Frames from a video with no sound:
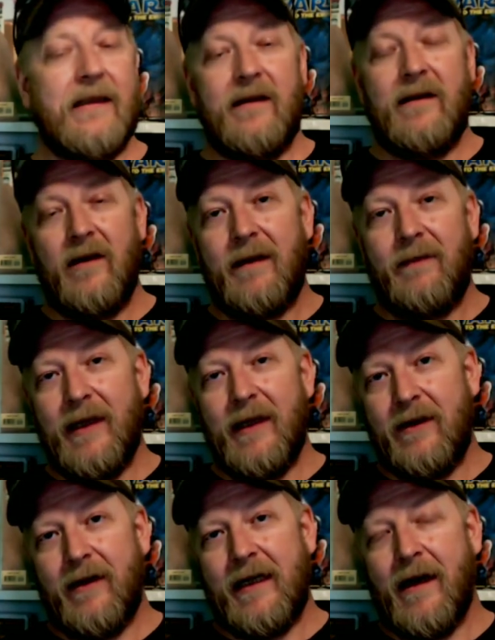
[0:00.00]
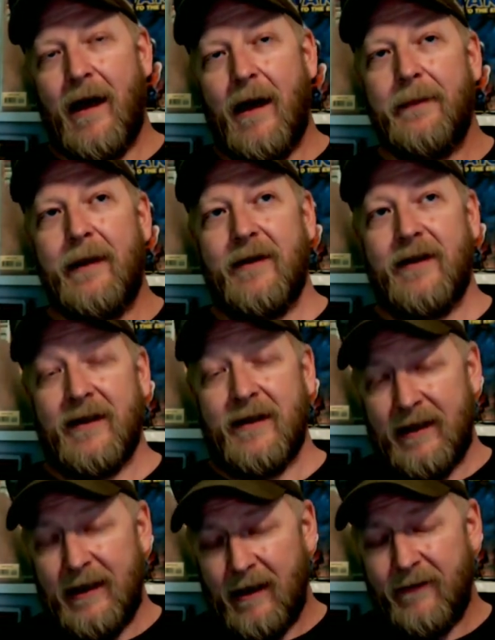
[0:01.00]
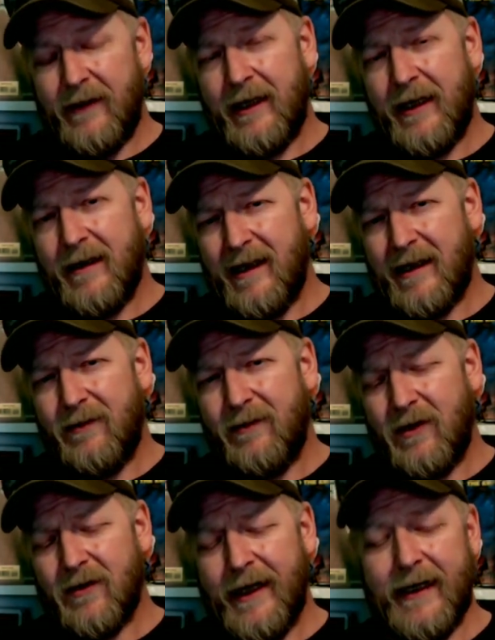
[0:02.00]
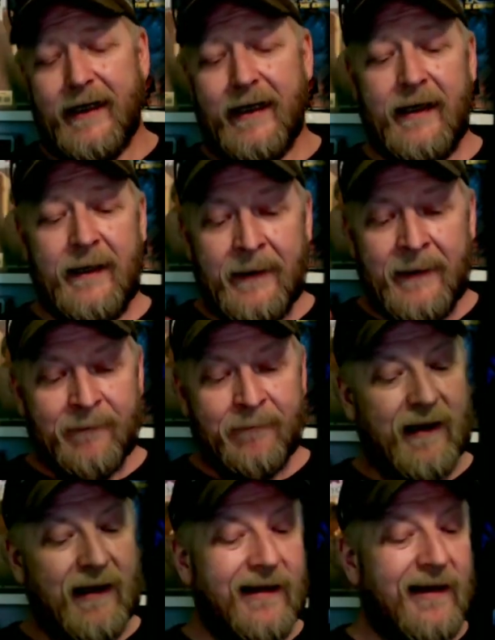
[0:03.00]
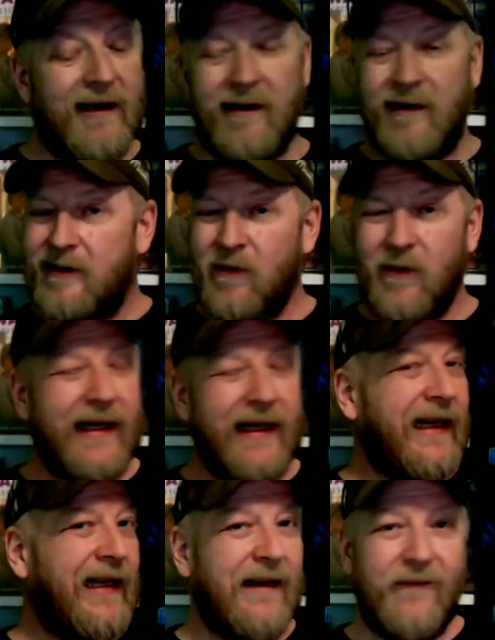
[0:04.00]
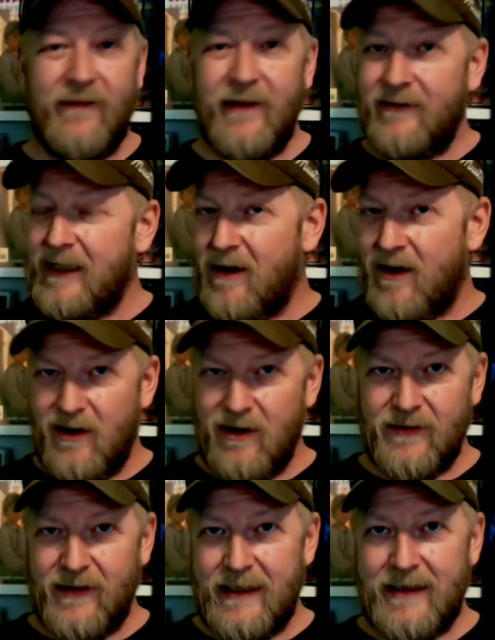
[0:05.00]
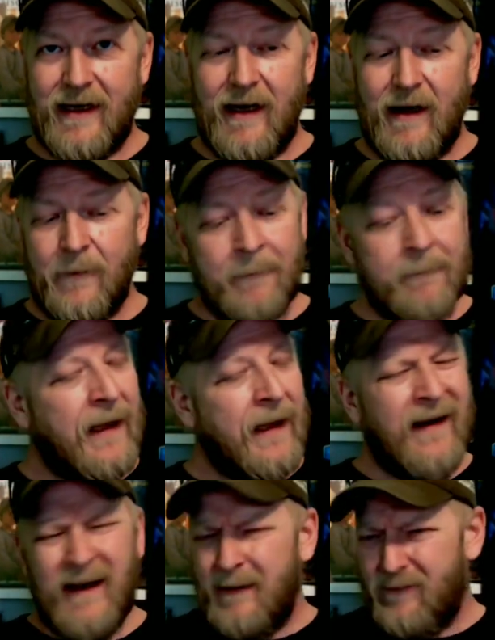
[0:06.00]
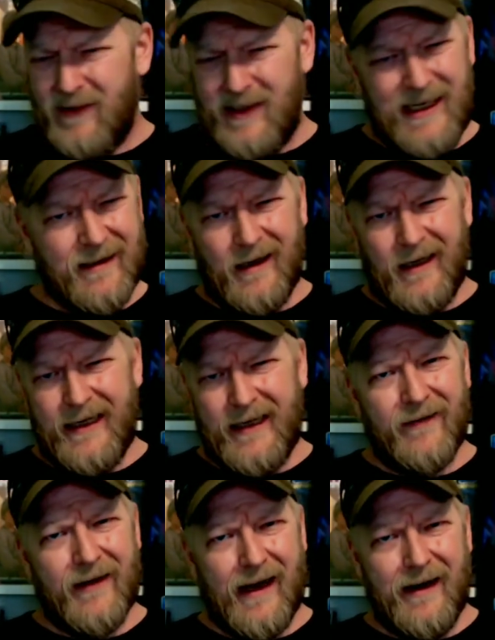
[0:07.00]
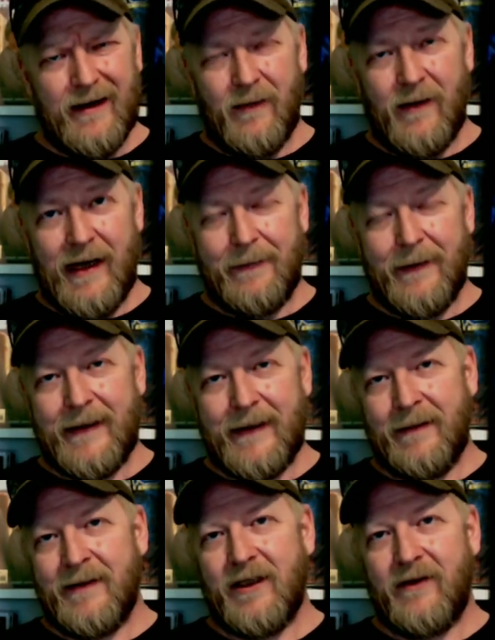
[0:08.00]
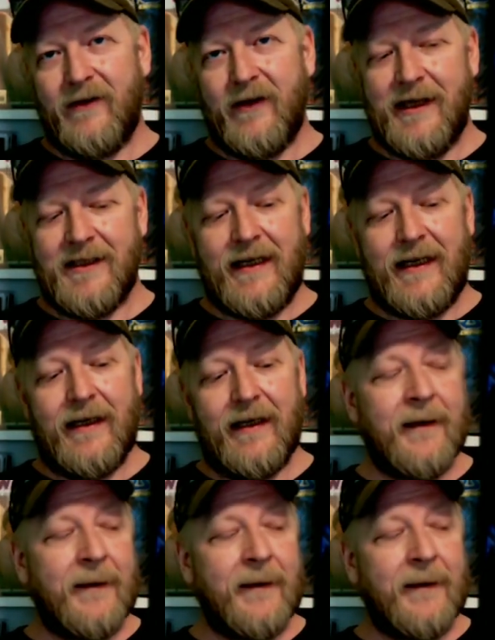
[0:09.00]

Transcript: good mid-grade copy, which is still a very collectible grade, looking at $20 to $50 for this guy. Particularly undervalued, in my opinion, Silver Age Key.